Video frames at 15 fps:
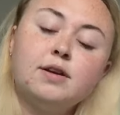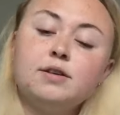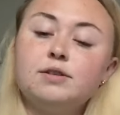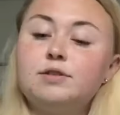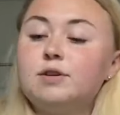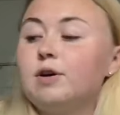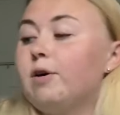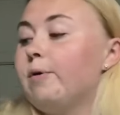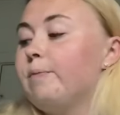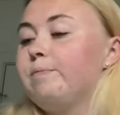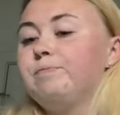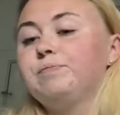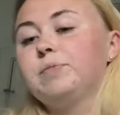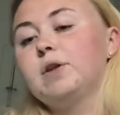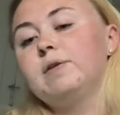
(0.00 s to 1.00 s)
So
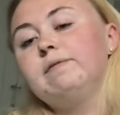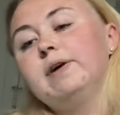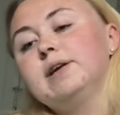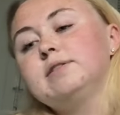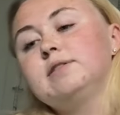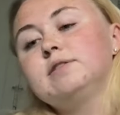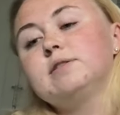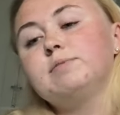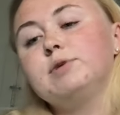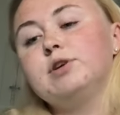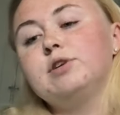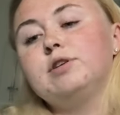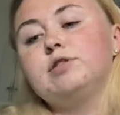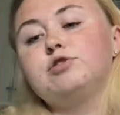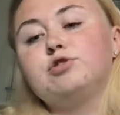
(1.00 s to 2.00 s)
invest in some
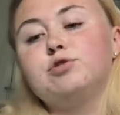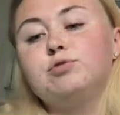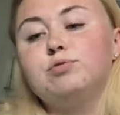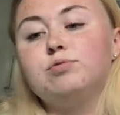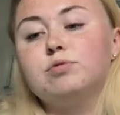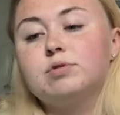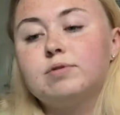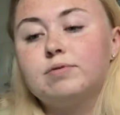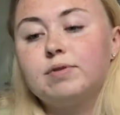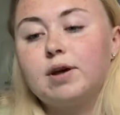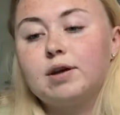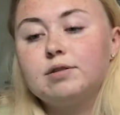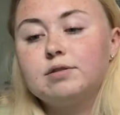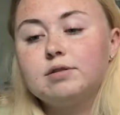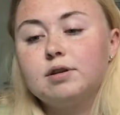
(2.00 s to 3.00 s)
good shoes if
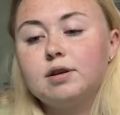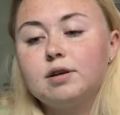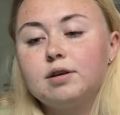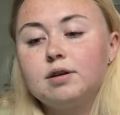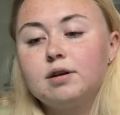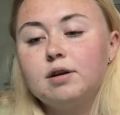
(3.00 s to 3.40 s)
that's like,